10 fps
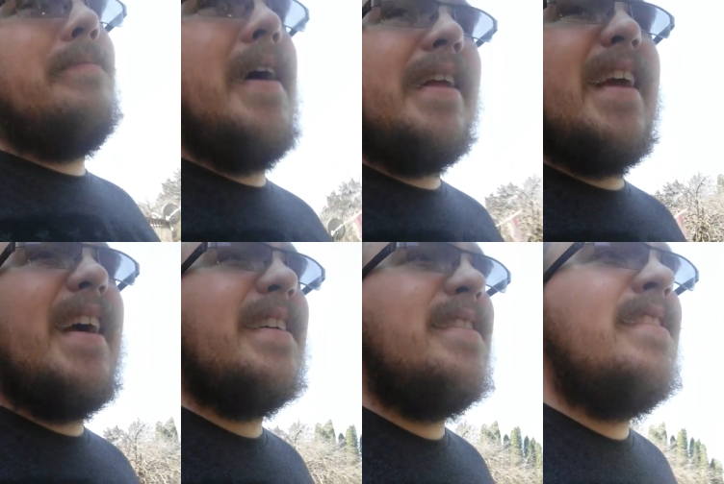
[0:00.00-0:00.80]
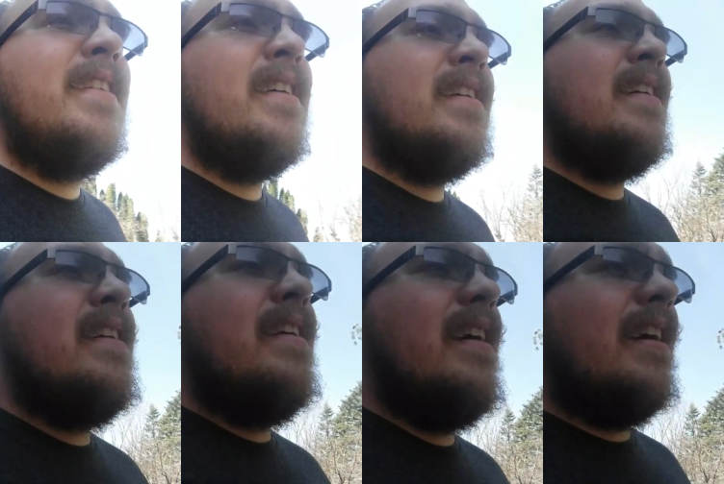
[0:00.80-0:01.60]
the podcast
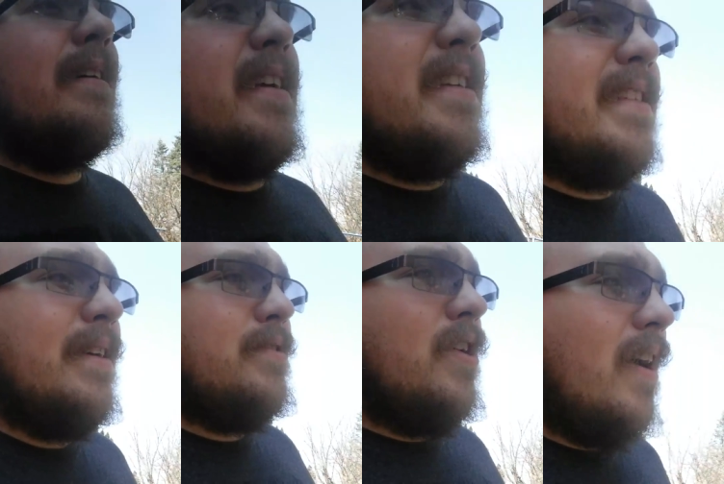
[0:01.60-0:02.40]
because I was